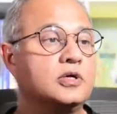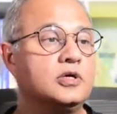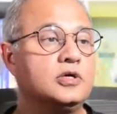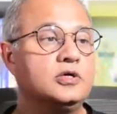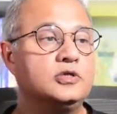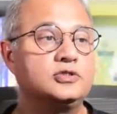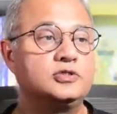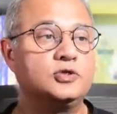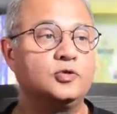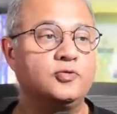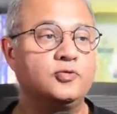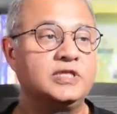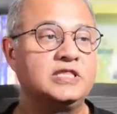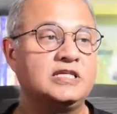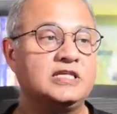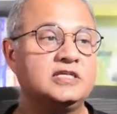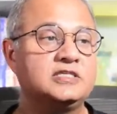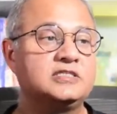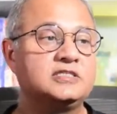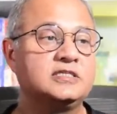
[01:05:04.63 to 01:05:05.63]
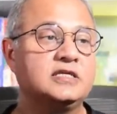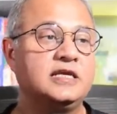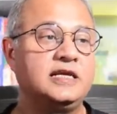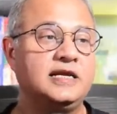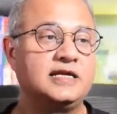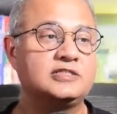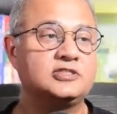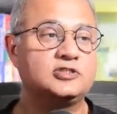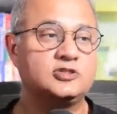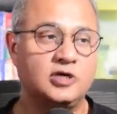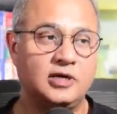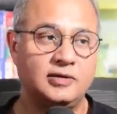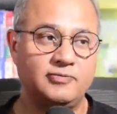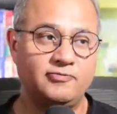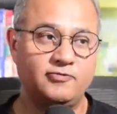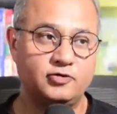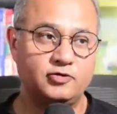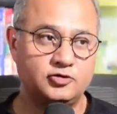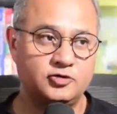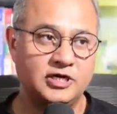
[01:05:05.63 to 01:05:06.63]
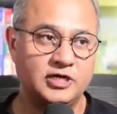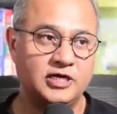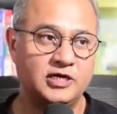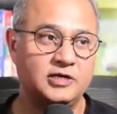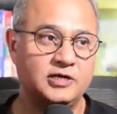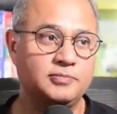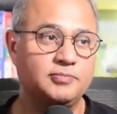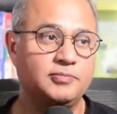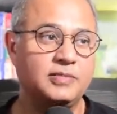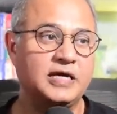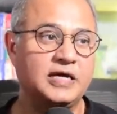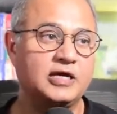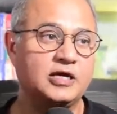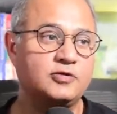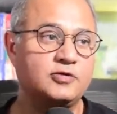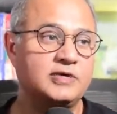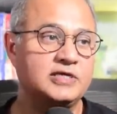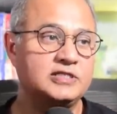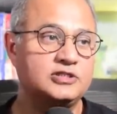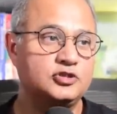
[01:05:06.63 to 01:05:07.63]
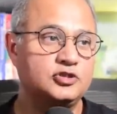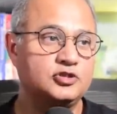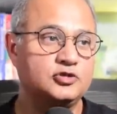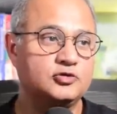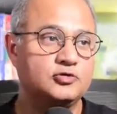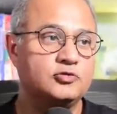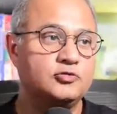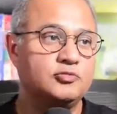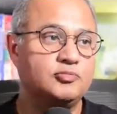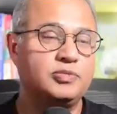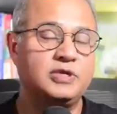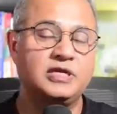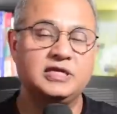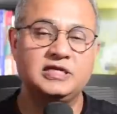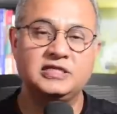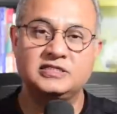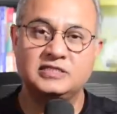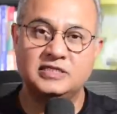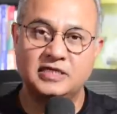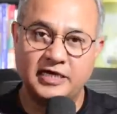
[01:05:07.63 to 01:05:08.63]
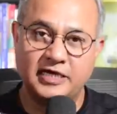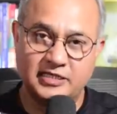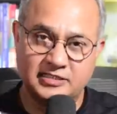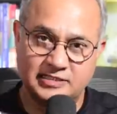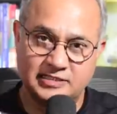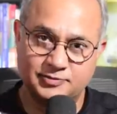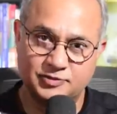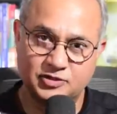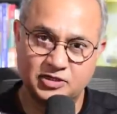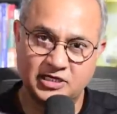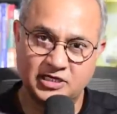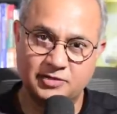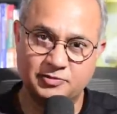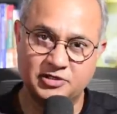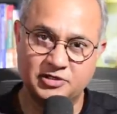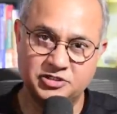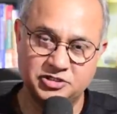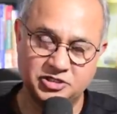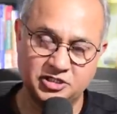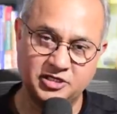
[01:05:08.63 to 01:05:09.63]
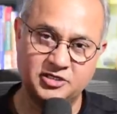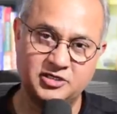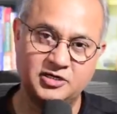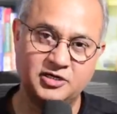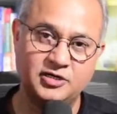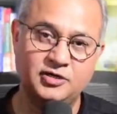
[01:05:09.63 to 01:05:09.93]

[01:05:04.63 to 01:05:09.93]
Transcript: So with this, let's stop for today. My request to you, please like, subscribe, and share.